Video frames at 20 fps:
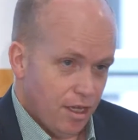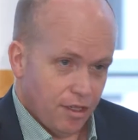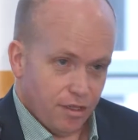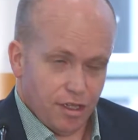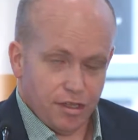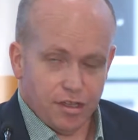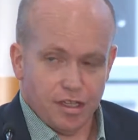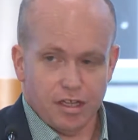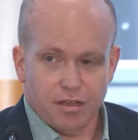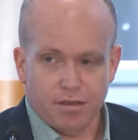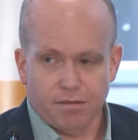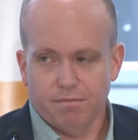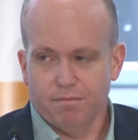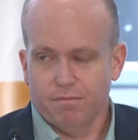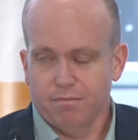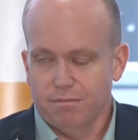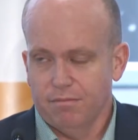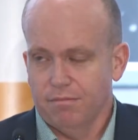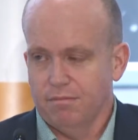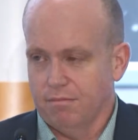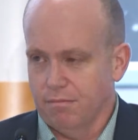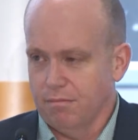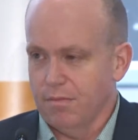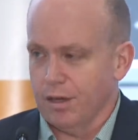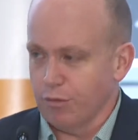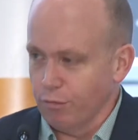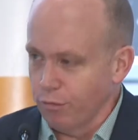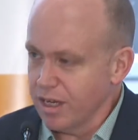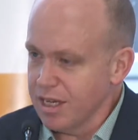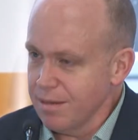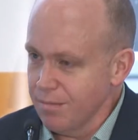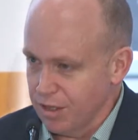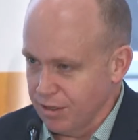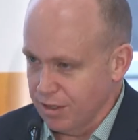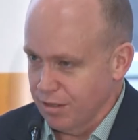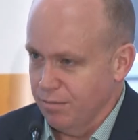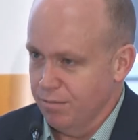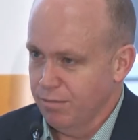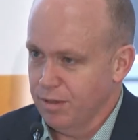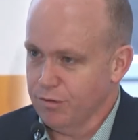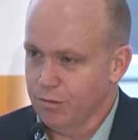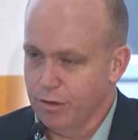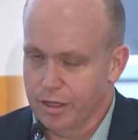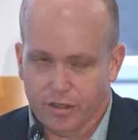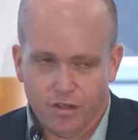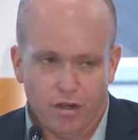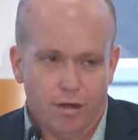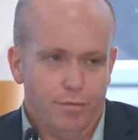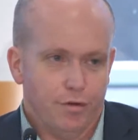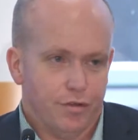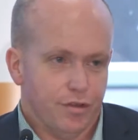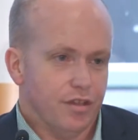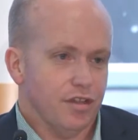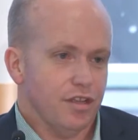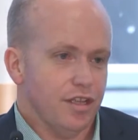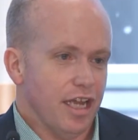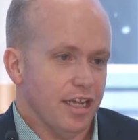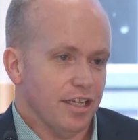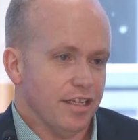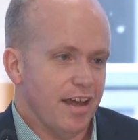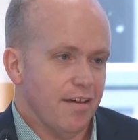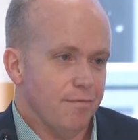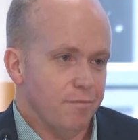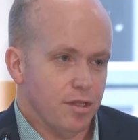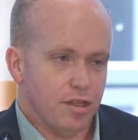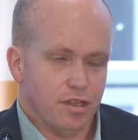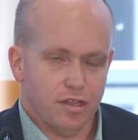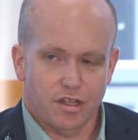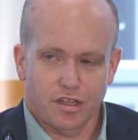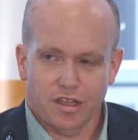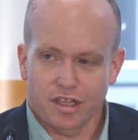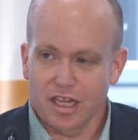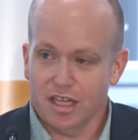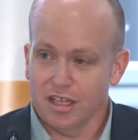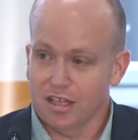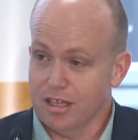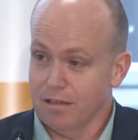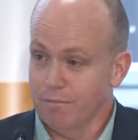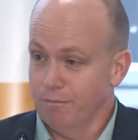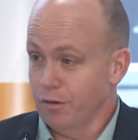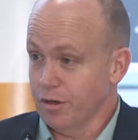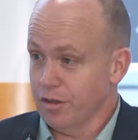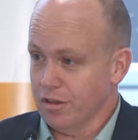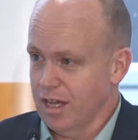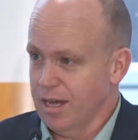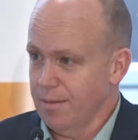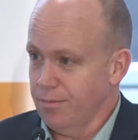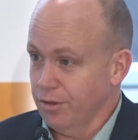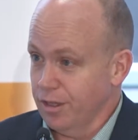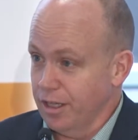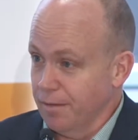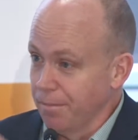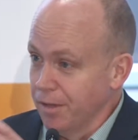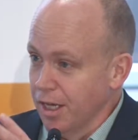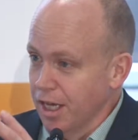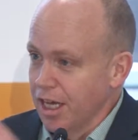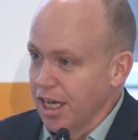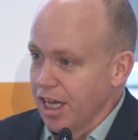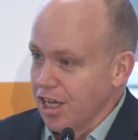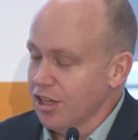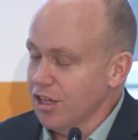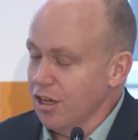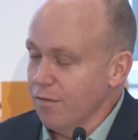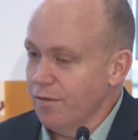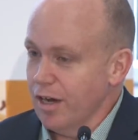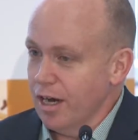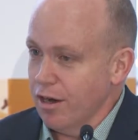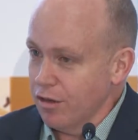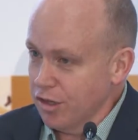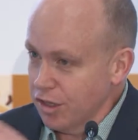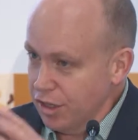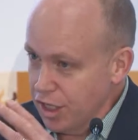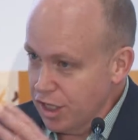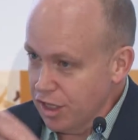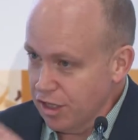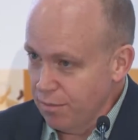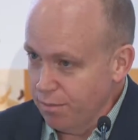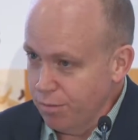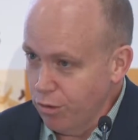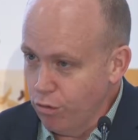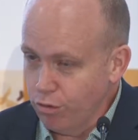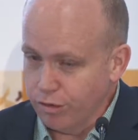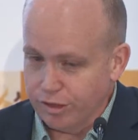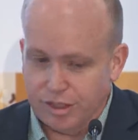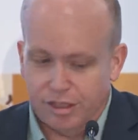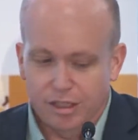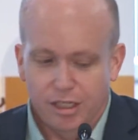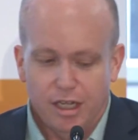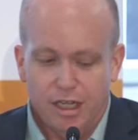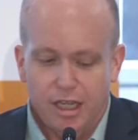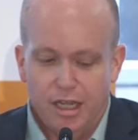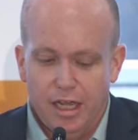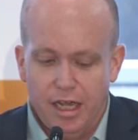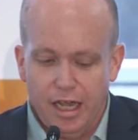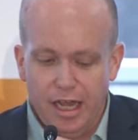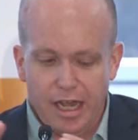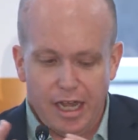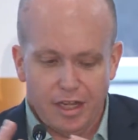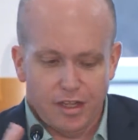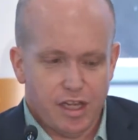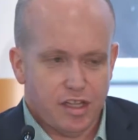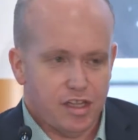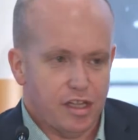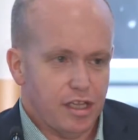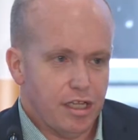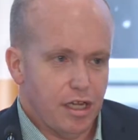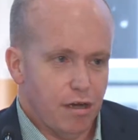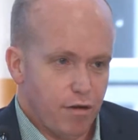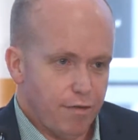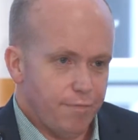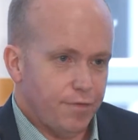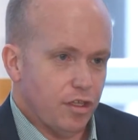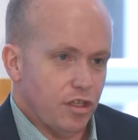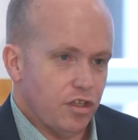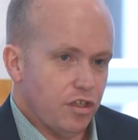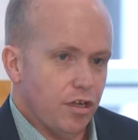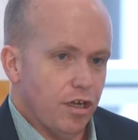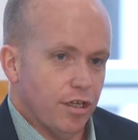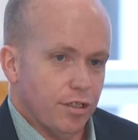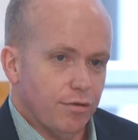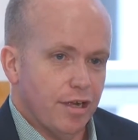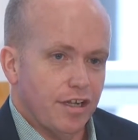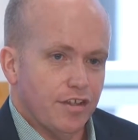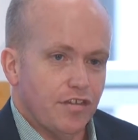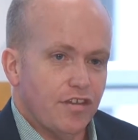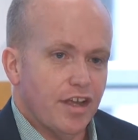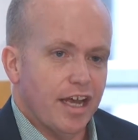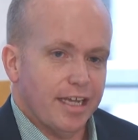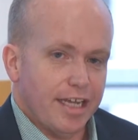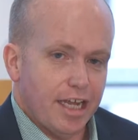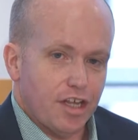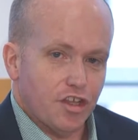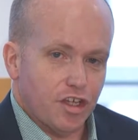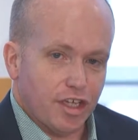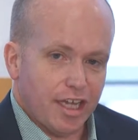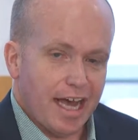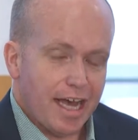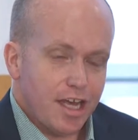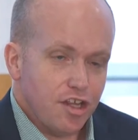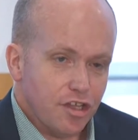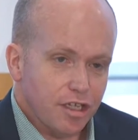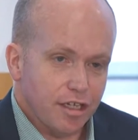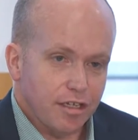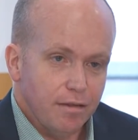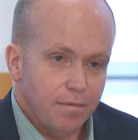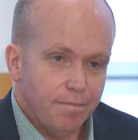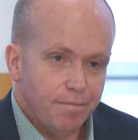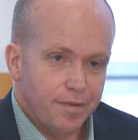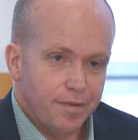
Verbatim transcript: There's this agreement between Commonwealth and state governments that says, for example, that insofar as these supports are necessary for the child to undertake education,